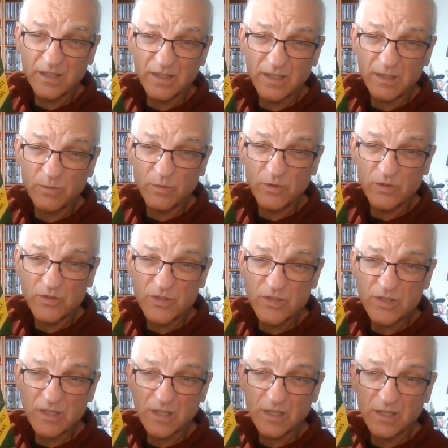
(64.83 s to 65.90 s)
Uh, it
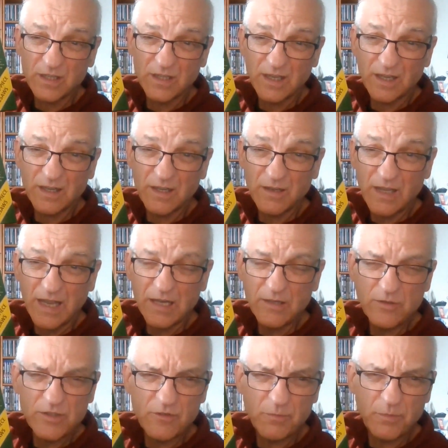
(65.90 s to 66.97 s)
was uh,
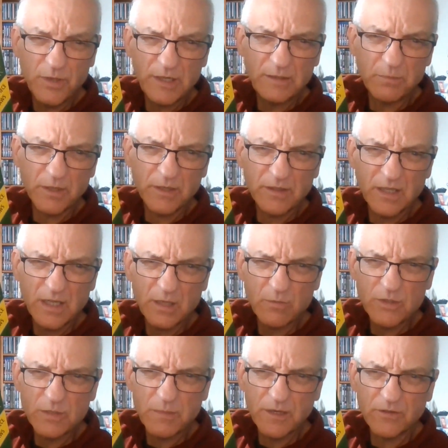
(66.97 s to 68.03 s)
out of print, but I think it
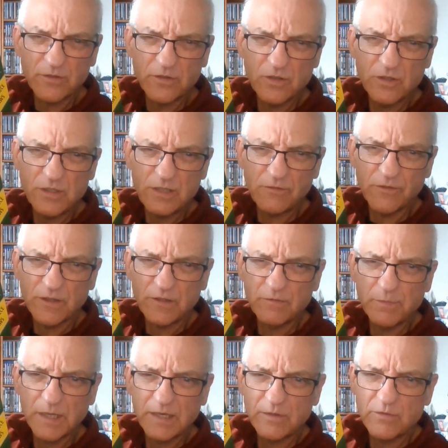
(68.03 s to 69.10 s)
was about £35
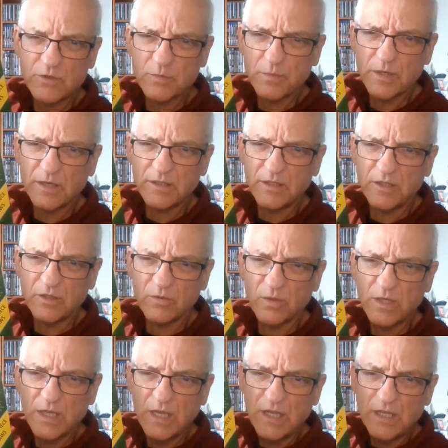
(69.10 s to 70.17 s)
brand new.
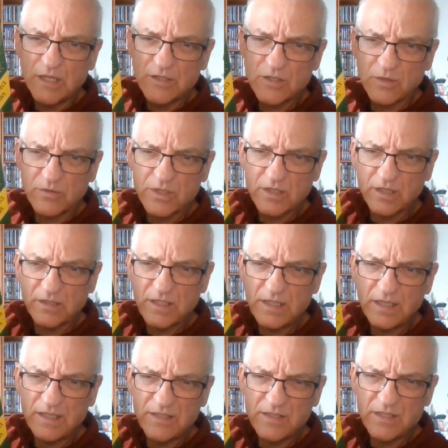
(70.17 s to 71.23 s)
So I
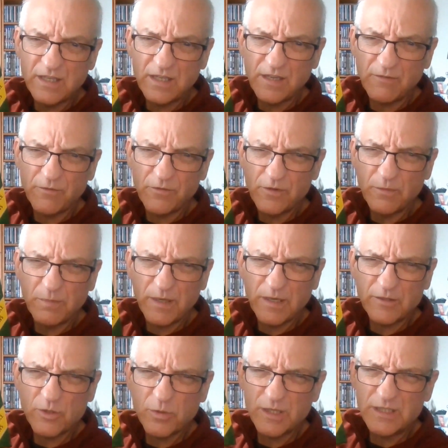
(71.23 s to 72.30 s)
started listing it for
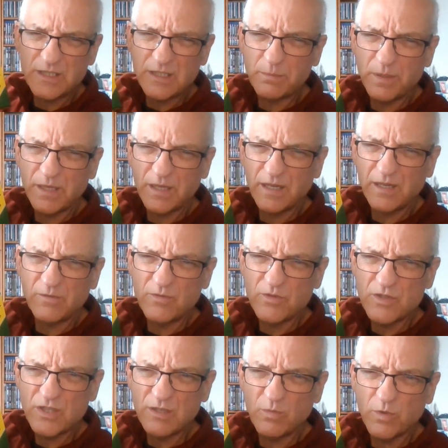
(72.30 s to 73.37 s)
about £20.
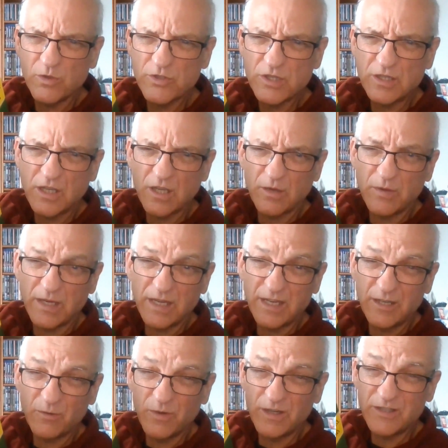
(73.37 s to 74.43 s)
It wasn't going
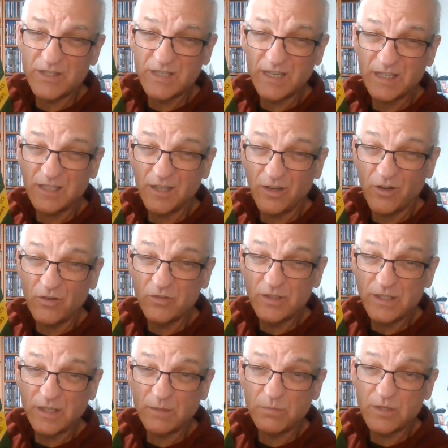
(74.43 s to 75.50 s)
anywhere. It's taken a
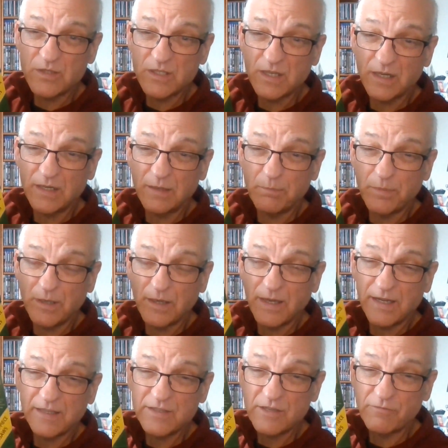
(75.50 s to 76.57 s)
long time to sell it, but
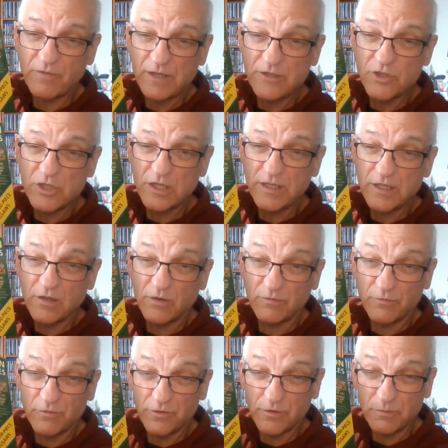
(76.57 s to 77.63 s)
has eventually
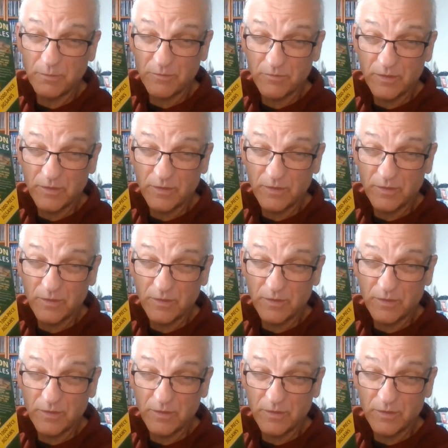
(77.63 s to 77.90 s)
gone for